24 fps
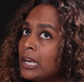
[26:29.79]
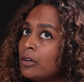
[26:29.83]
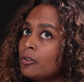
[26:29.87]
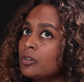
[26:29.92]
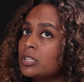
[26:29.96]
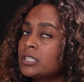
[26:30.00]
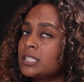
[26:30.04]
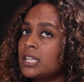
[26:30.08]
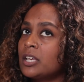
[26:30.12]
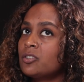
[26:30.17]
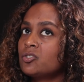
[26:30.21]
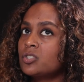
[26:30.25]
know,
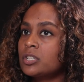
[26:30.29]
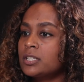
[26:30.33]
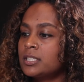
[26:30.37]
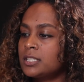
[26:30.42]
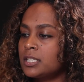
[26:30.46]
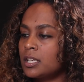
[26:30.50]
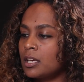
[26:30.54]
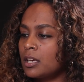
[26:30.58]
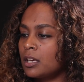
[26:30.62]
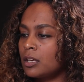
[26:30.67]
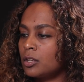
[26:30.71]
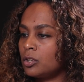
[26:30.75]
it's
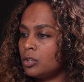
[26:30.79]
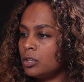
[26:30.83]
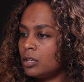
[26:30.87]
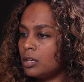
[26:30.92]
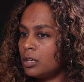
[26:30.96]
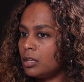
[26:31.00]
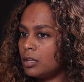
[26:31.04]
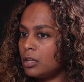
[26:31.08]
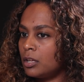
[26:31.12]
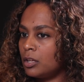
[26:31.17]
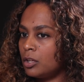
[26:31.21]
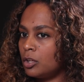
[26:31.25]
interesting,
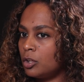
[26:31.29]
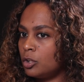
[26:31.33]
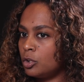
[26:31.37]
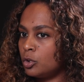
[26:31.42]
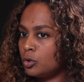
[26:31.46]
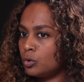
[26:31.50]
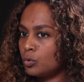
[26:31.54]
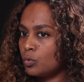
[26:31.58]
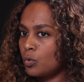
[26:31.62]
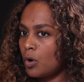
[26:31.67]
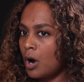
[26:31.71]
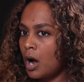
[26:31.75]

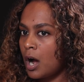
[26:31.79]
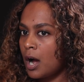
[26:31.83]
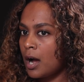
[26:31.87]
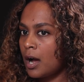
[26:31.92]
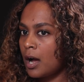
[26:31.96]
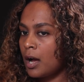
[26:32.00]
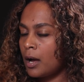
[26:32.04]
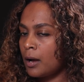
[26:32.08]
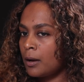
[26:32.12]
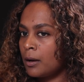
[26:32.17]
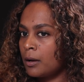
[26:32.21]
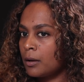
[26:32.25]
you
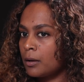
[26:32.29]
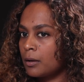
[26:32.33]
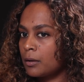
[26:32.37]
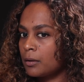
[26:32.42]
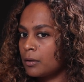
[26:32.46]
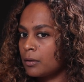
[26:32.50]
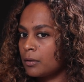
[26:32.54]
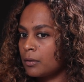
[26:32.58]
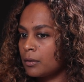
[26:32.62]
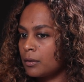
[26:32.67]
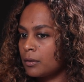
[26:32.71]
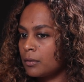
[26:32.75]
are
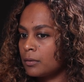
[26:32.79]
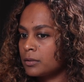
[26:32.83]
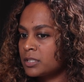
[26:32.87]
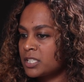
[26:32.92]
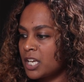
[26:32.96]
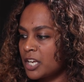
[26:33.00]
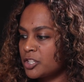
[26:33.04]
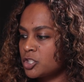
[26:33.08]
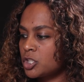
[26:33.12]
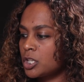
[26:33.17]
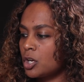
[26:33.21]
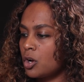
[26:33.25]

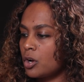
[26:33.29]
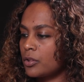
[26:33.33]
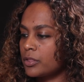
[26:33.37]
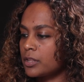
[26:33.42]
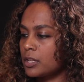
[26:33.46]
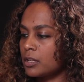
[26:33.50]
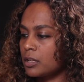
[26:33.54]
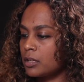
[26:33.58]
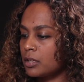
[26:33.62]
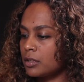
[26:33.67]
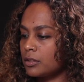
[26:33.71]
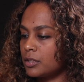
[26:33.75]
touching on
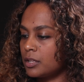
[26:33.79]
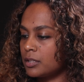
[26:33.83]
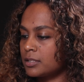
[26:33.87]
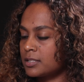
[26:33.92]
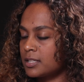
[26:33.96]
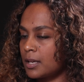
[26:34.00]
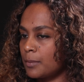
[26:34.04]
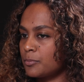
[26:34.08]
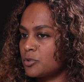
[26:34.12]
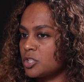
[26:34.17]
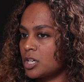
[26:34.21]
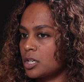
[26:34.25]
the
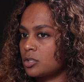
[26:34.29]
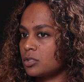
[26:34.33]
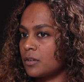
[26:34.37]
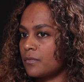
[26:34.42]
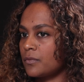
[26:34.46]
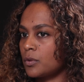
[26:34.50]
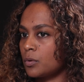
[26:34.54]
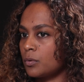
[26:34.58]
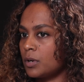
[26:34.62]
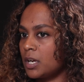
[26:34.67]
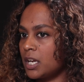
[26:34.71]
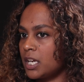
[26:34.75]
subject of
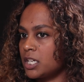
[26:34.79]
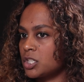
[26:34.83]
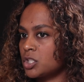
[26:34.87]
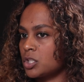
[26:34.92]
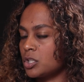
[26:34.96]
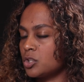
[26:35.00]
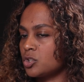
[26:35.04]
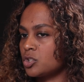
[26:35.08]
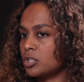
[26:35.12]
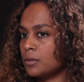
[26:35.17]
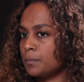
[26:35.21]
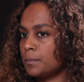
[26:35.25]
the
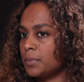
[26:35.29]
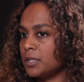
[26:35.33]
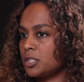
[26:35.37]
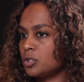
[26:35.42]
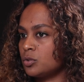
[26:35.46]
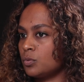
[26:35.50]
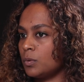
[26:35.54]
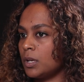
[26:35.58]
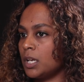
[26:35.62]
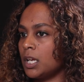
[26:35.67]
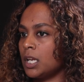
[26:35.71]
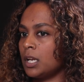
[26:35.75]
relationship
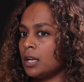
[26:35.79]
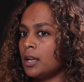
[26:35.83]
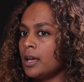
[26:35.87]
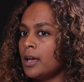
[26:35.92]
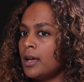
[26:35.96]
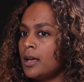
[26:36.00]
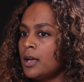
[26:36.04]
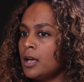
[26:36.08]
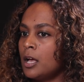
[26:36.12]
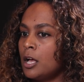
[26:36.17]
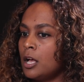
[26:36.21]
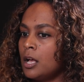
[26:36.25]
between
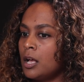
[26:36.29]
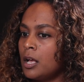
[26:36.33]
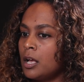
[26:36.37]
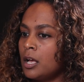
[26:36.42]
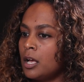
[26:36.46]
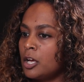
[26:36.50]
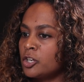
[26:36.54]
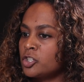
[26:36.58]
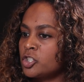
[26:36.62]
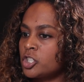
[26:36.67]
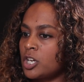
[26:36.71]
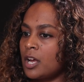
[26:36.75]

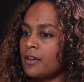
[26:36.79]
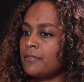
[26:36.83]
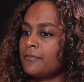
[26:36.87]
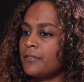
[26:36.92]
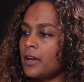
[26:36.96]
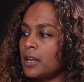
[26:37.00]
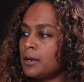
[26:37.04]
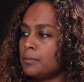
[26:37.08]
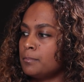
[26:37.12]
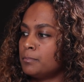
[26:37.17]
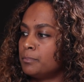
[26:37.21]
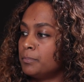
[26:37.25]
chef
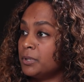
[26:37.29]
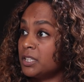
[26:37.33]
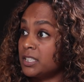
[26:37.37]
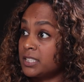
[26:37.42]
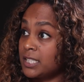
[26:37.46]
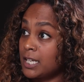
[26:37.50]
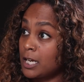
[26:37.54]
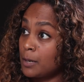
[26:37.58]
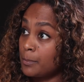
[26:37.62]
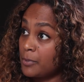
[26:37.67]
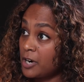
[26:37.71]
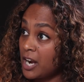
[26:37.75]
and
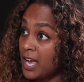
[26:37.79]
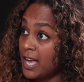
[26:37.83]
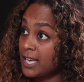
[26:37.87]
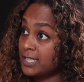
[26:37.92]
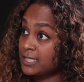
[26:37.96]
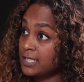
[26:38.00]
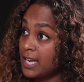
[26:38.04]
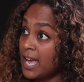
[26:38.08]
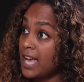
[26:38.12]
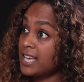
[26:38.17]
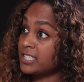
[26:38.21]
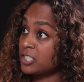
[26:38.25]
building a brand
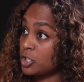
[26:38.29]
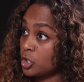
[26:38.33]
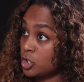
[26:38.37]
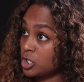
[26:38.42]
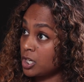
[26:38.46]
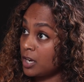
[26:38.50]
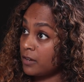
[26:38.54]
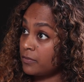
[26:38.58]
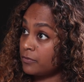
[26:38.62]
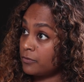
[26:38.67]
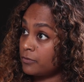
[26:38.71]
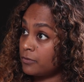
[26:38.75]
as a
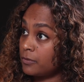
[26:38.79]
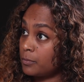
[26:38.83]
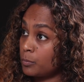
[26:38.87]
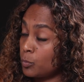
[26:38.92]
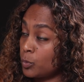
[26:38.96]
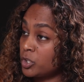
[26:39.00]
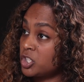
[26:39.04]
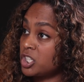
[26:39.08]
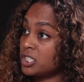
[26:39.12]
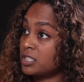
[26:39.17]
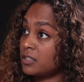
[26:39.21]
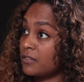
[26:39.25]
chef,
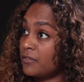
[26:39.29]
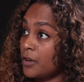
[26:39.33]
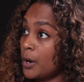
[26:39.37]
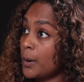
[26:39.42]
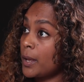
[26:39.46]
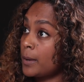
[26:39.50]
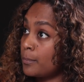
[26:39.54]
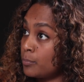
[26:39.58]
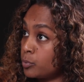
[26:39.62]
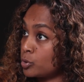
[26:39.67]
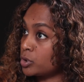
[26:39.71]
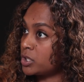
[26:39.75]
which is a very
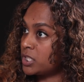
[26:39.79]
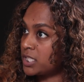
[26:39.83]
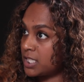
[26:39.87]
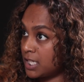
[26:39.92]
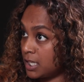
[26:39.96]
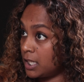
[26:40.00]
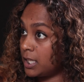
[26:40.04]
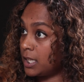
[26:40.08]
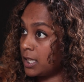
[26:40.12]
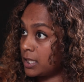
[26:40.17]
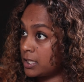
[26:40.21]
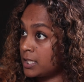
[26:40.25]
important
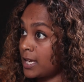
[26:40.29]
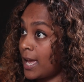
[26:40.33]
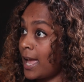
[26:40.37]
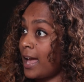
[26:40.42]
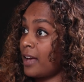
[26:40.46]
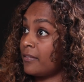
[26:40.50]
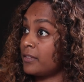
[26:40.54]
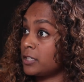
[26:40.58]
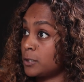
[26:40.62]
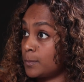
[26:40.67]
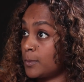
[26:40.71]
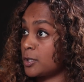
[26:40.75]
skill to
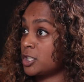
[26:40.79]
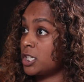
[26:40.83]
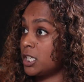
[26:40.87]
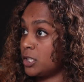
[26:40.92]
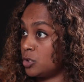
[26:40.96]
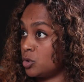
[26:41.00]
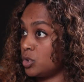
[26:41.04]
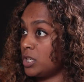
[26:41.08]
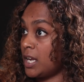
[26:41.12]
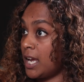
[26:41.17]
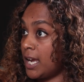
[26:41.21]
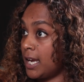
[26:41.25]
have, especially
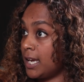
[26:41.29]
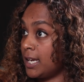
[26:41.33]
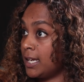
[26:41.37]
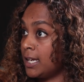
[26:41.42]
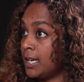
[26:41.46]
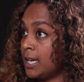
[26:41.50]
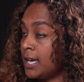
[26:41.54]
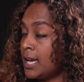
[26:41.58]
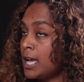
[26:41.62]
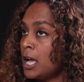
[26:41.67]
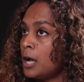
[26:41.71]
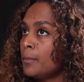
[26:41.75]
today.
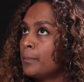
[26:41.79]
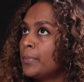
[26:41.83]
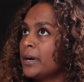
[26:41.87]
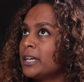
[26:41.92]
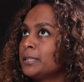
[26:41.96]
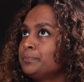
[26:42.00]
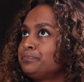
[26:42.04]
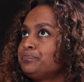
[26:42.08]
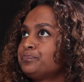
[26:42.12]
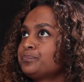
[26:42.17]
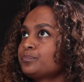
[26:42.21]
But